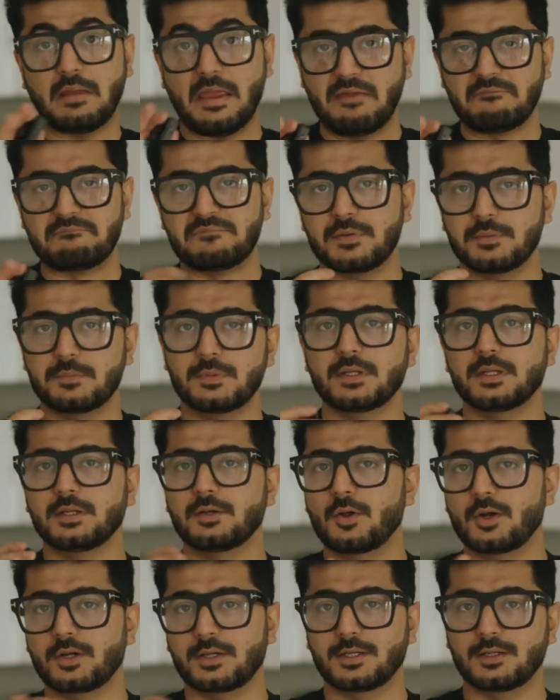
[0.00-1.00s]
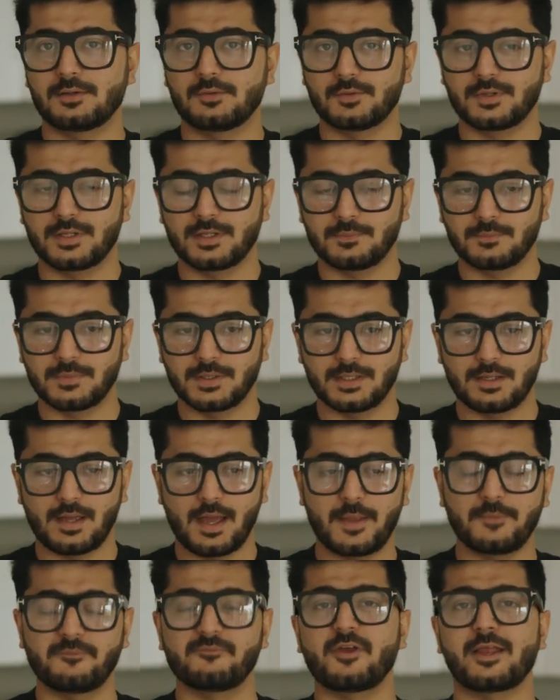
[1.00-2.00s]
Everybody, not including me.
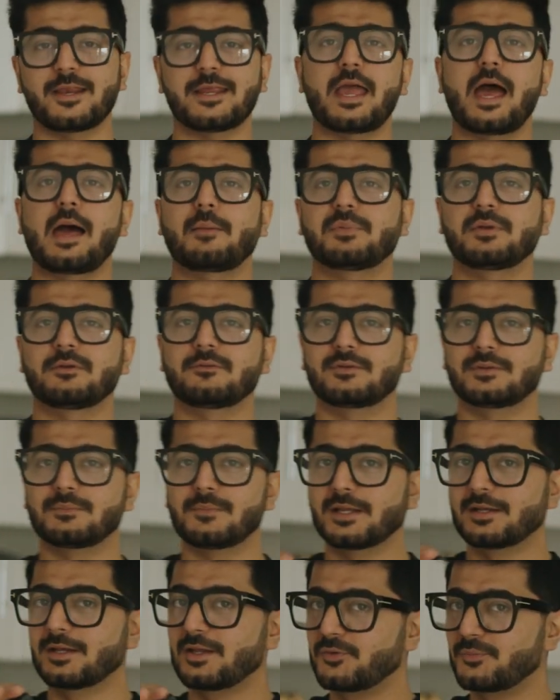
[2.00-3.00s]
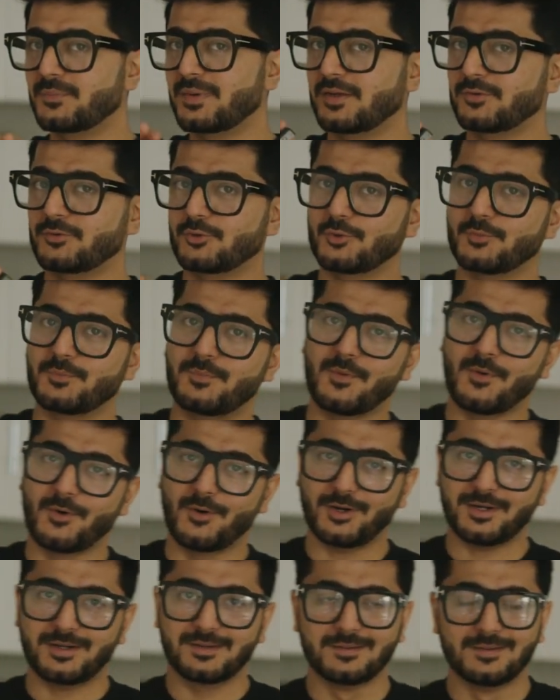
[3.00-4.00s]
I'm very happy with my Nespresso
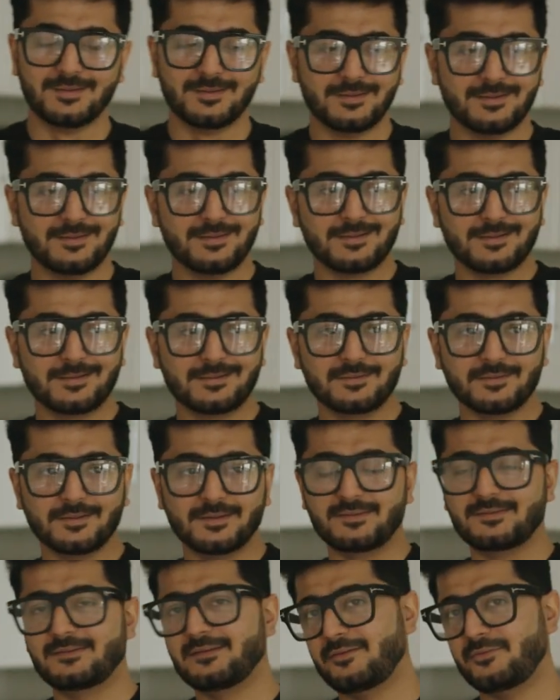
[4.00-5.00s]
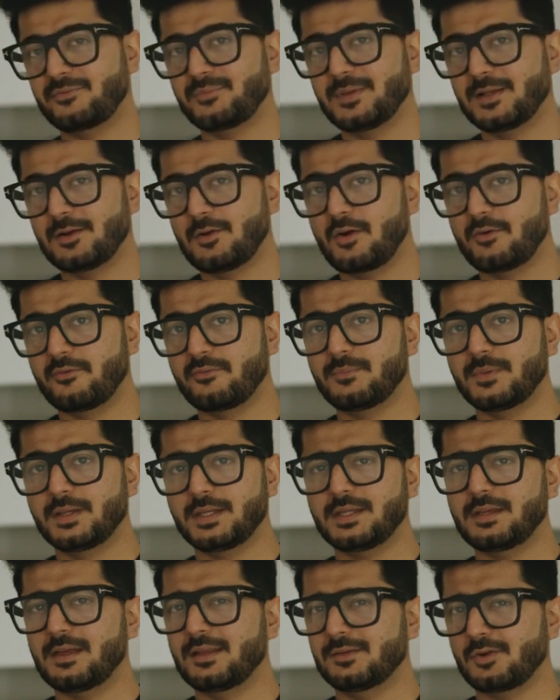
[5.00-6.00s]
pod. It saves me a lot of
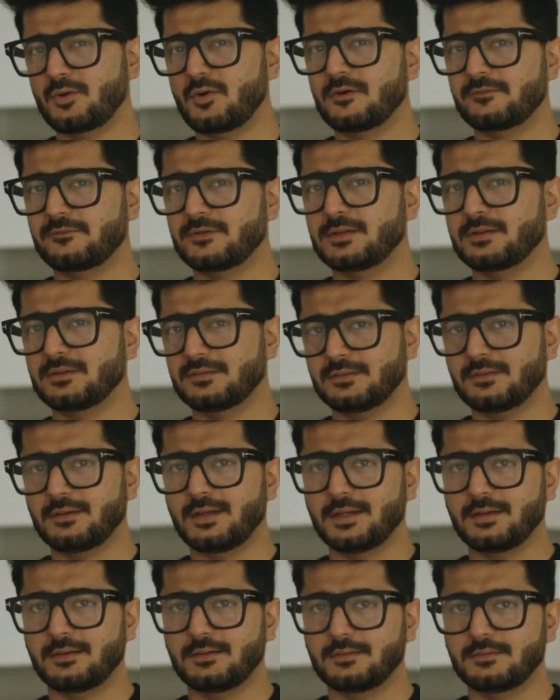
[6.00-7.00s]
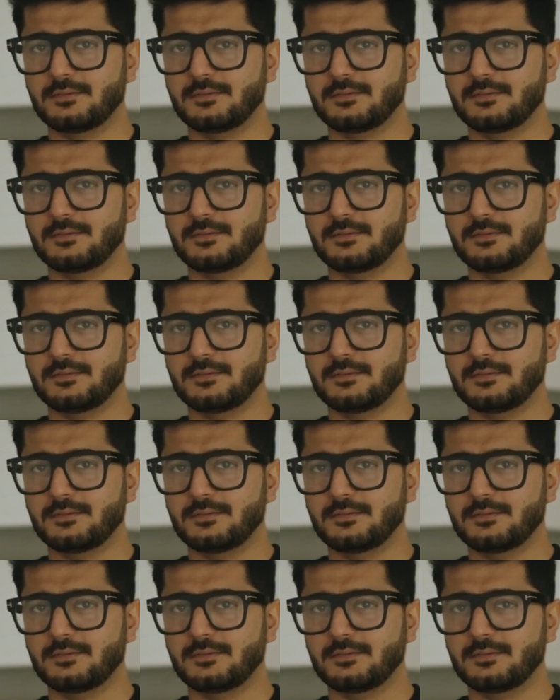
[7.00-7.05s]
money and the coffee is great.